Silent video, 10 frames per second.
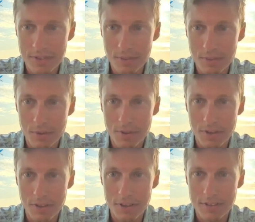the
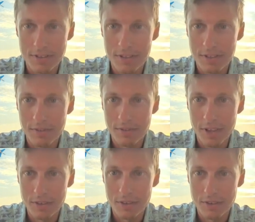content of that looks
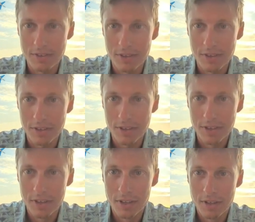like
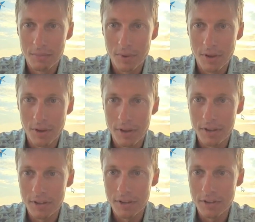by
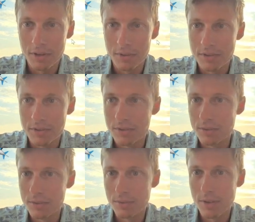going to a
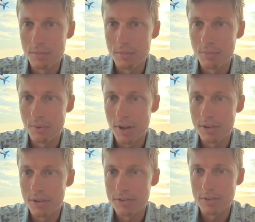browser